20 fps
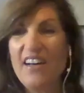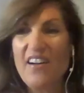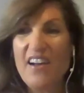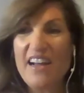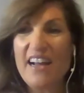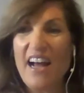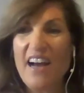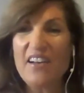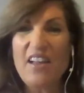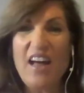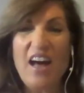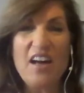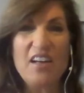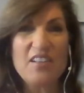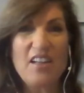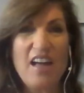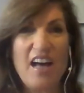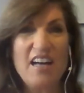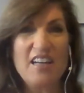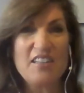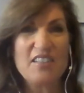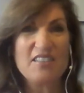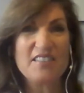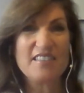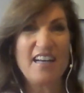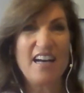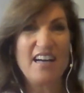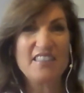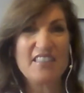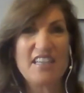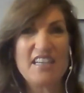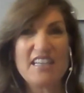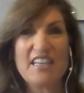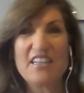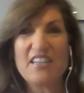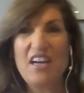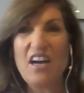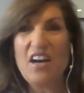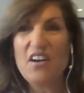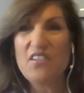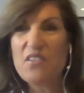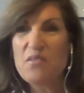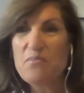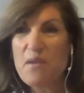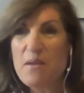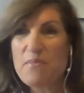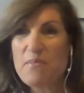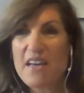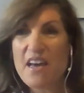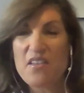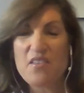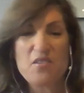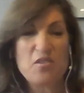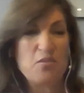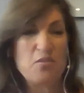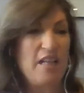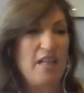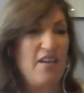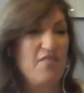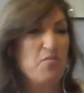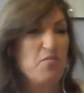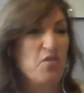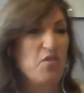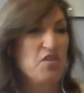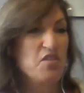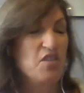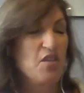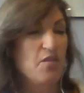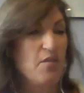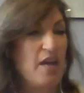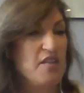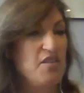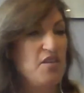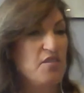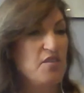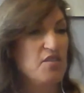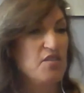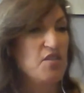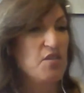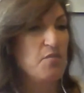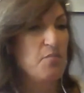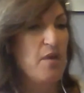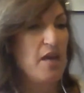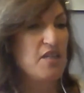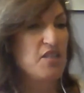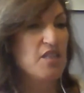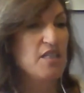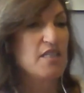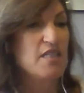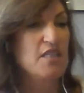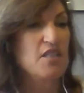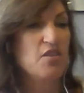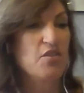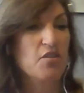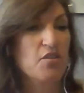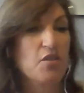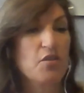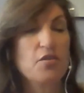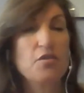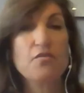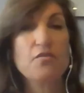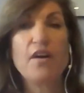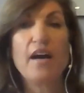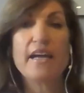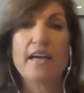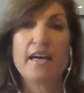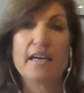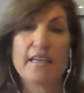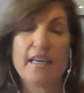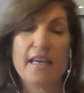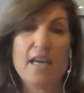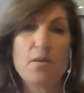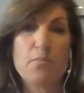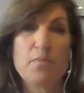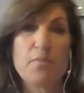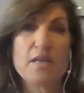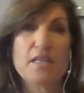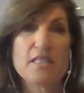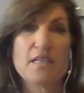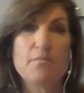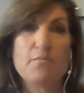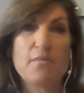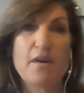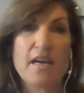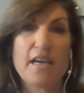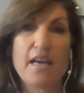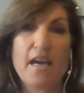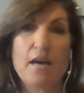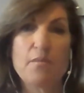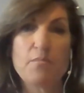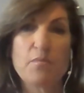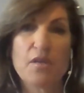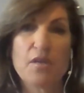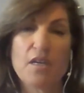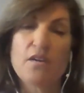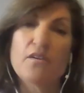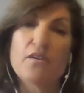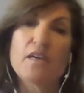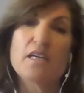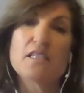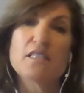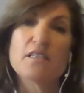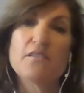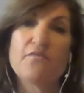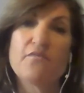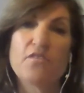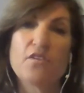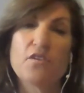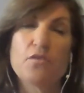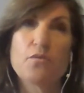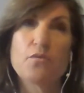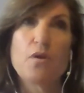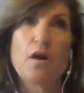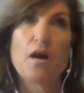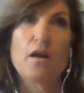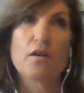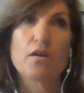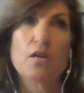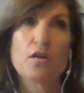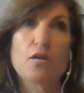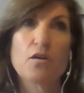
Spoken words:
right, I'll kick it off, and maybe others will have more. So I noticed you mentioned your CUFI on campus, and I'm curious if you are